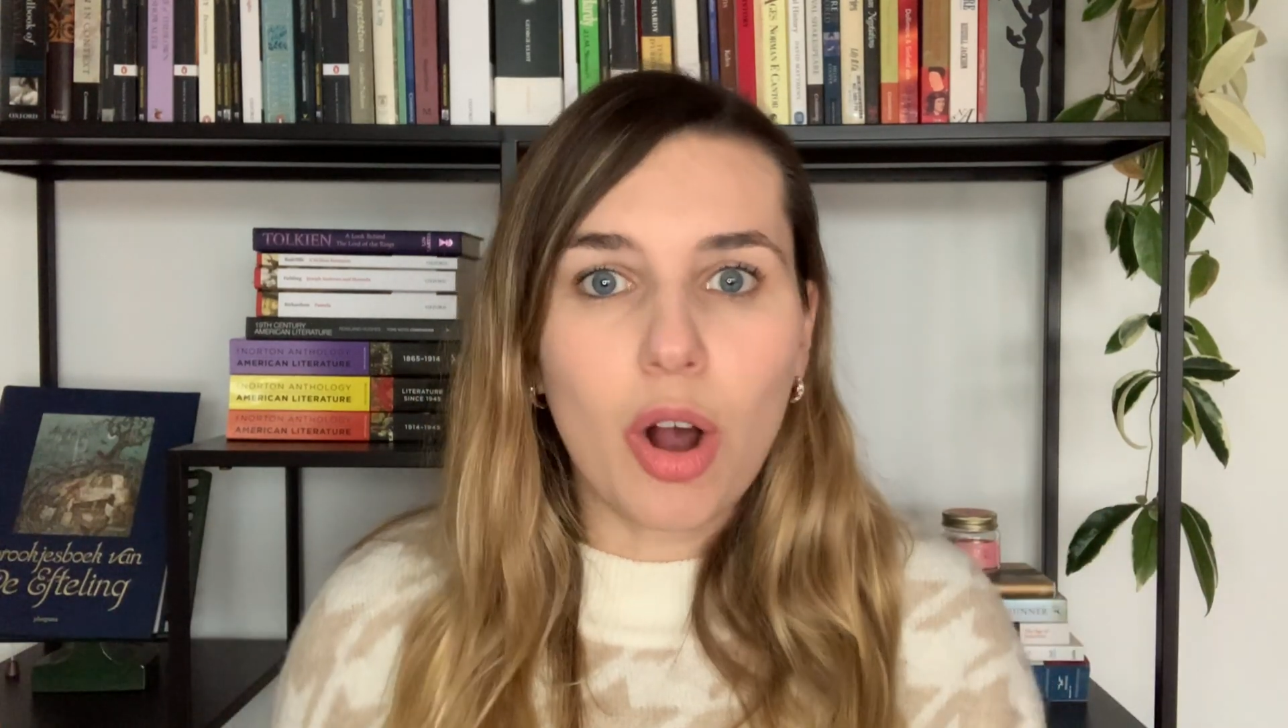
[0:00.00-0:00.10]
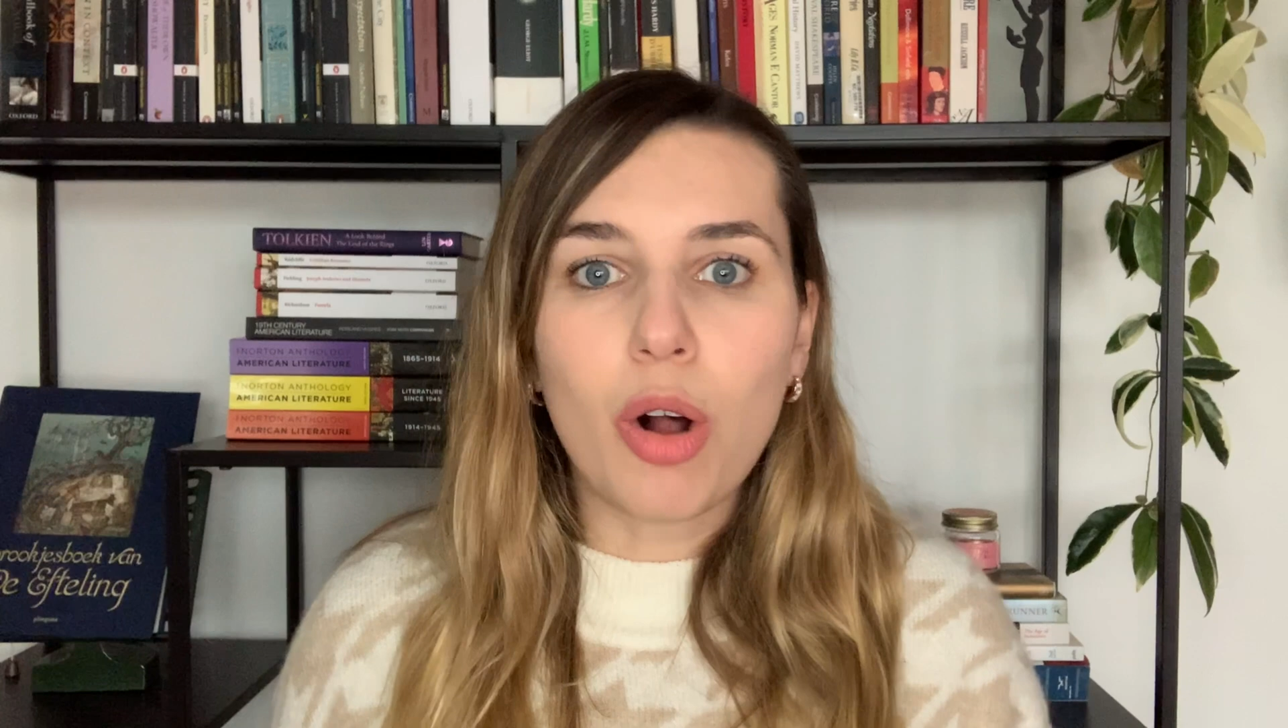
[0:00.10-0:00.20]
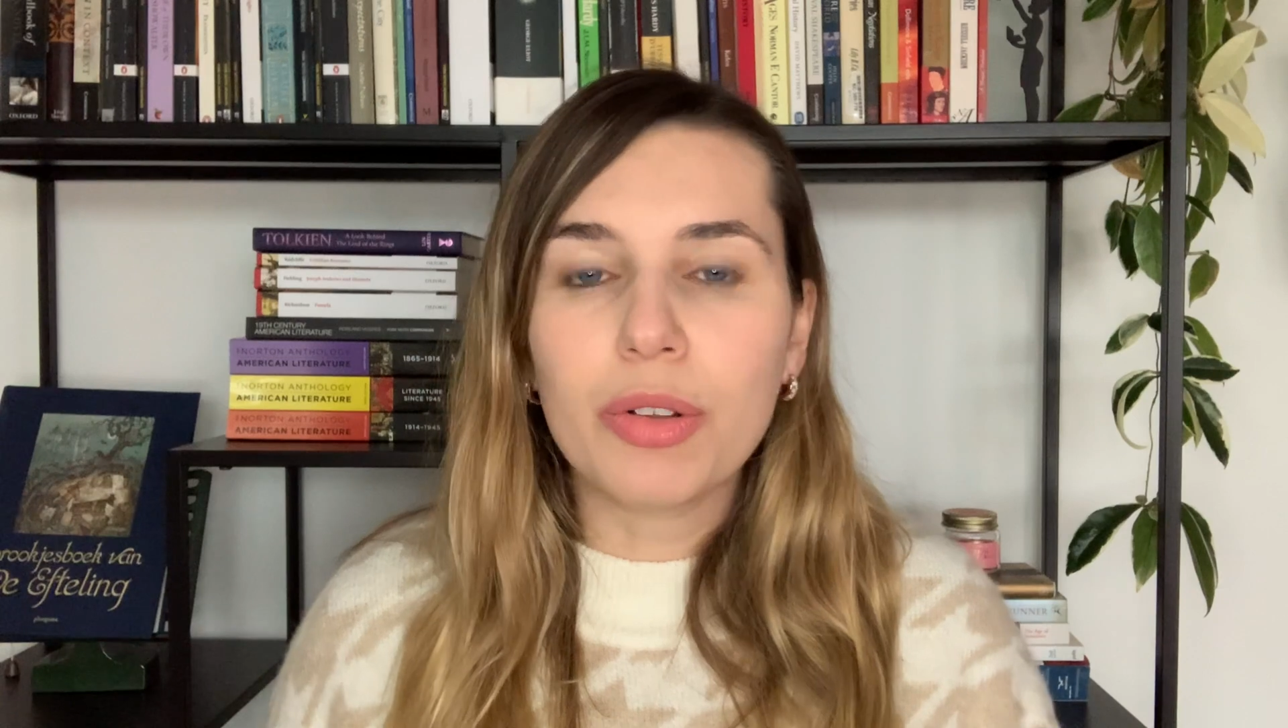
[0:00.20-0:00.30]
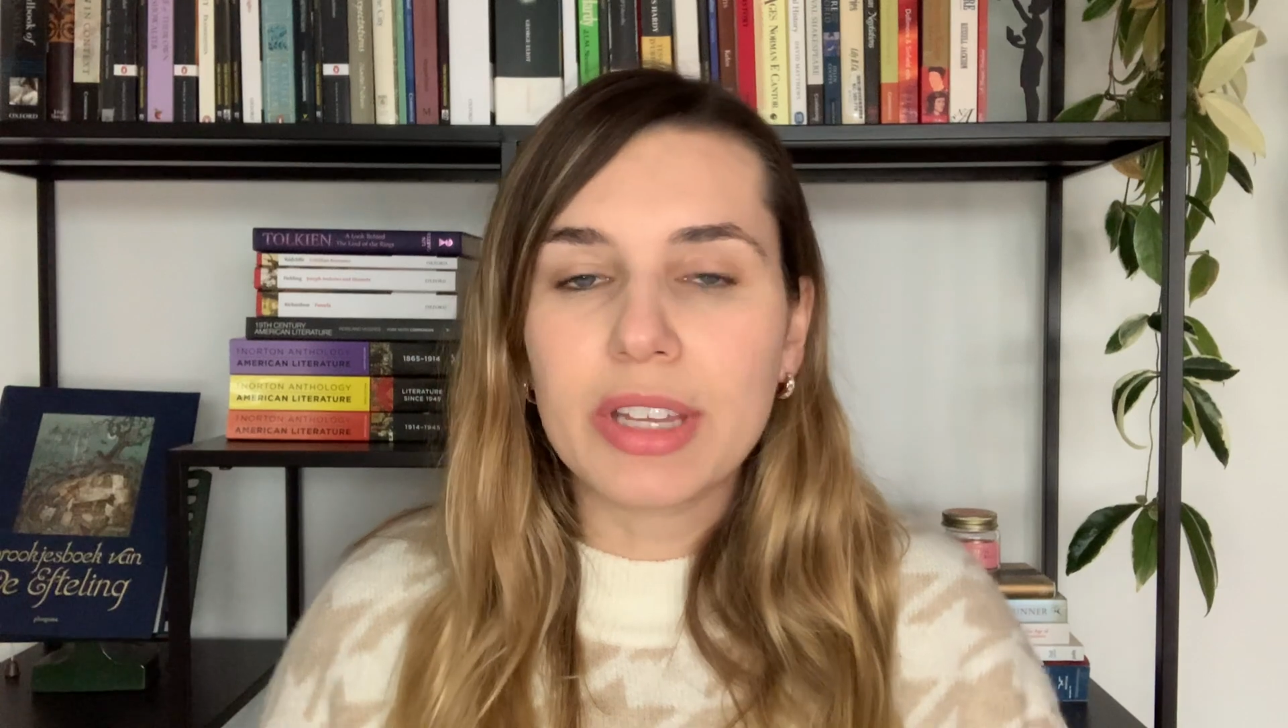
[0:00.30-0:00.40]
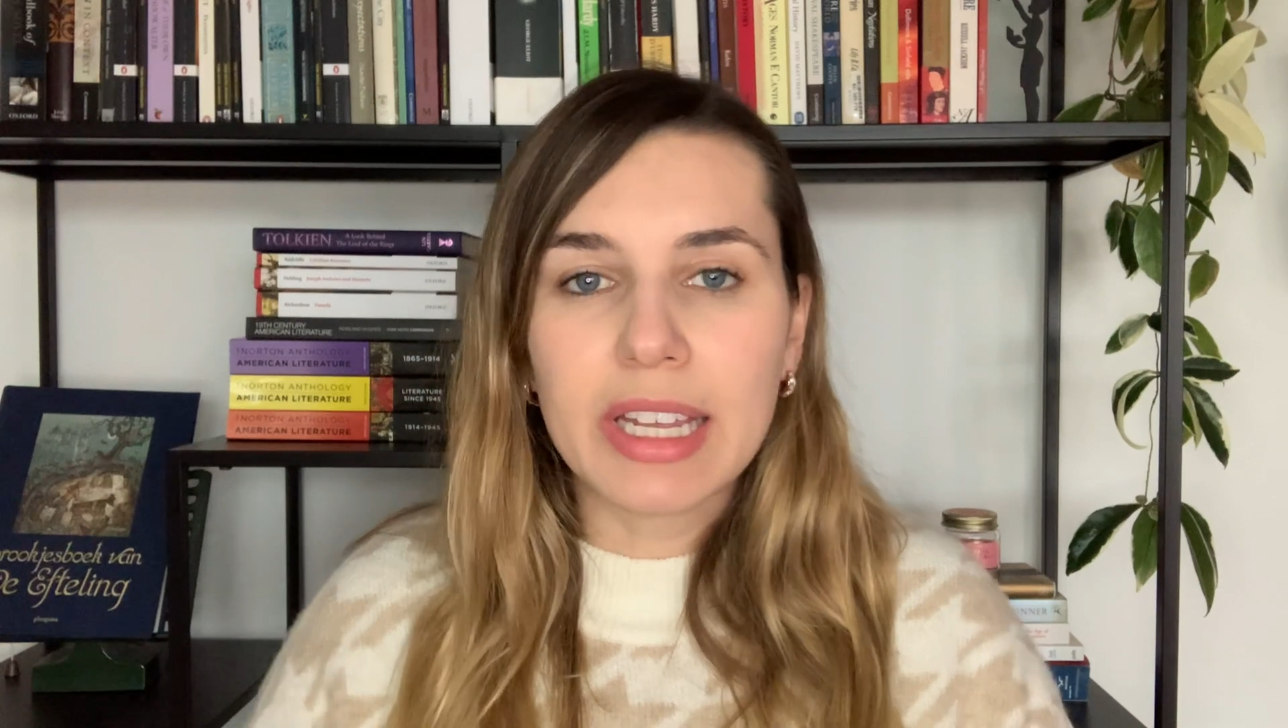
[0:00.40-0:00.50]

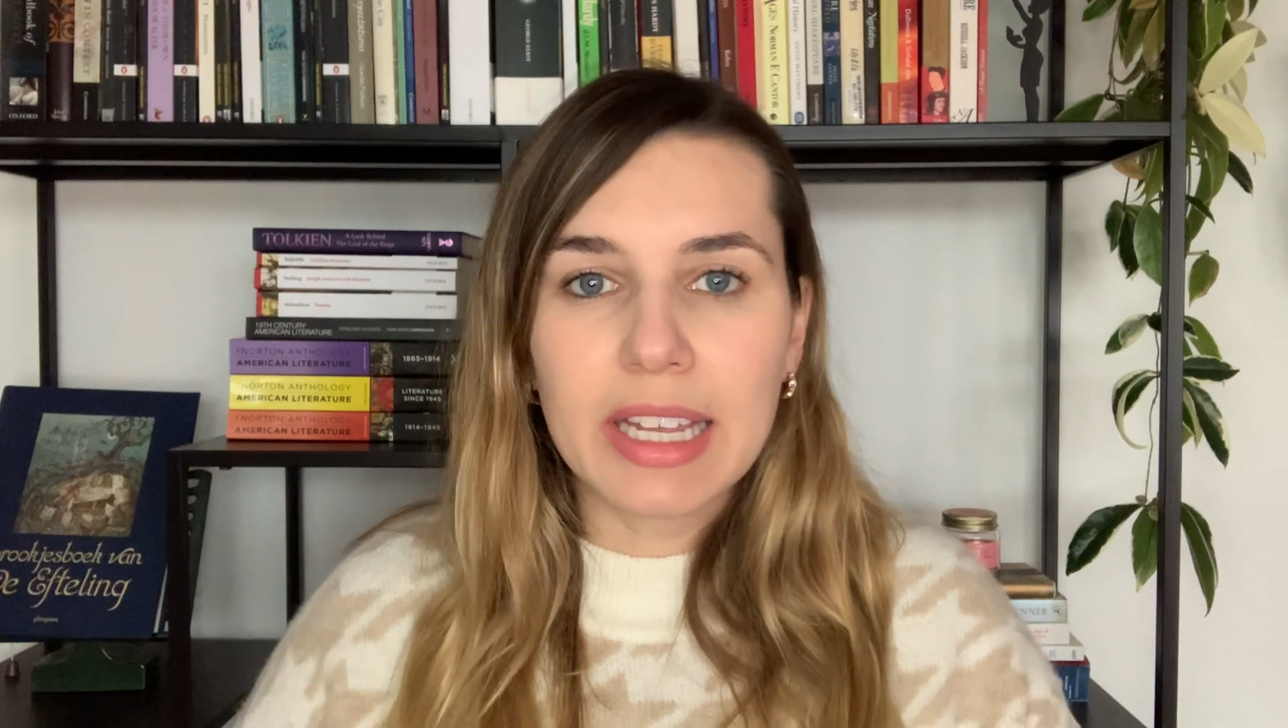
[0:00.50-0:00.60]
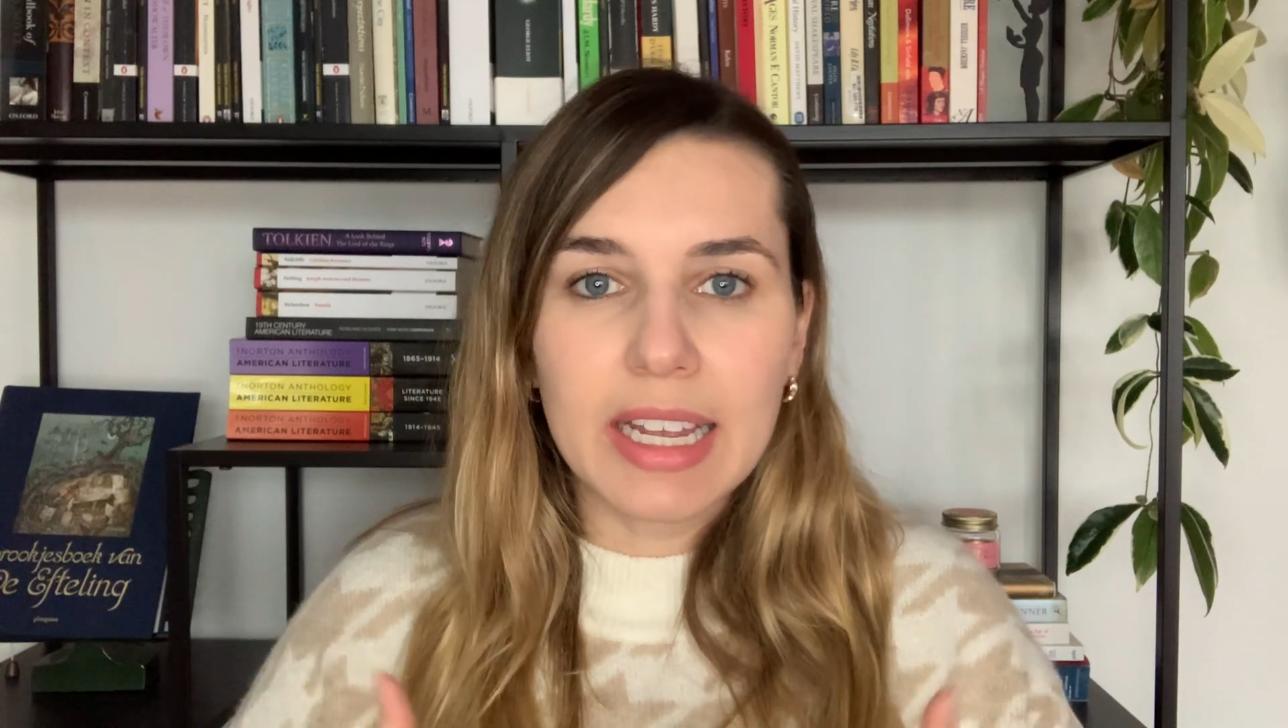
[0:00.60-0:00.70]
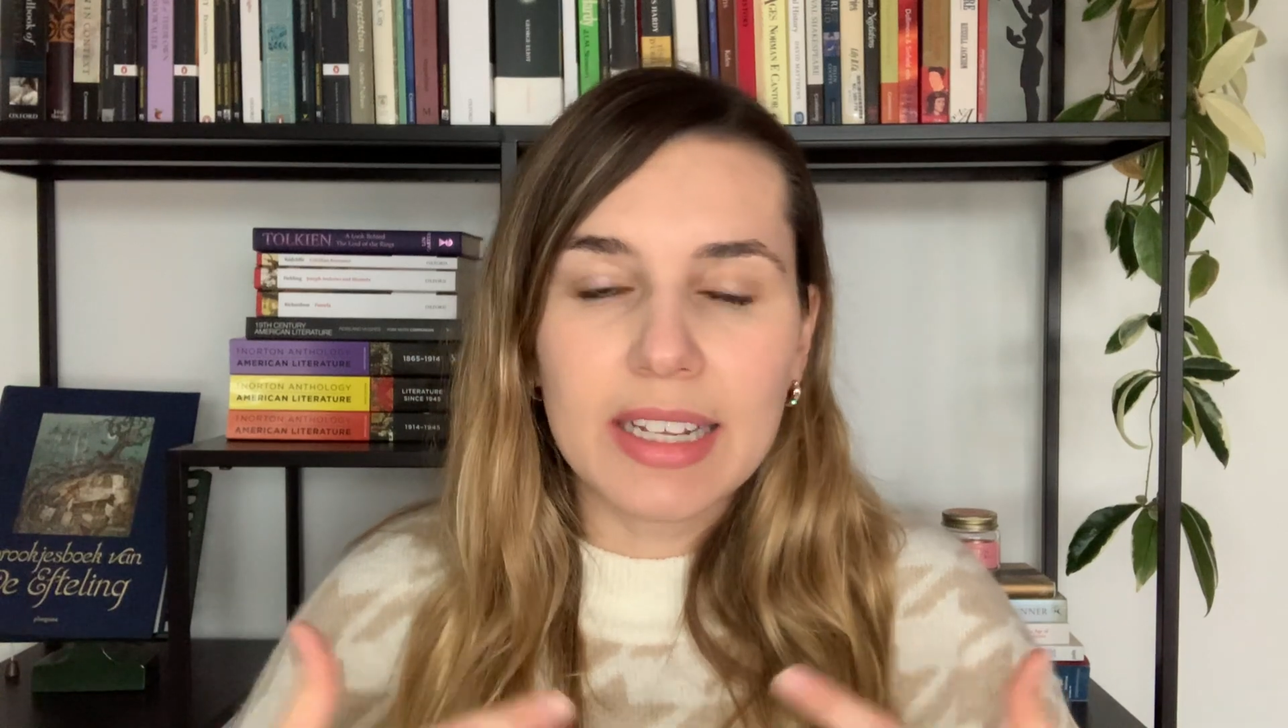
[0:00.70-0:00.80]
all the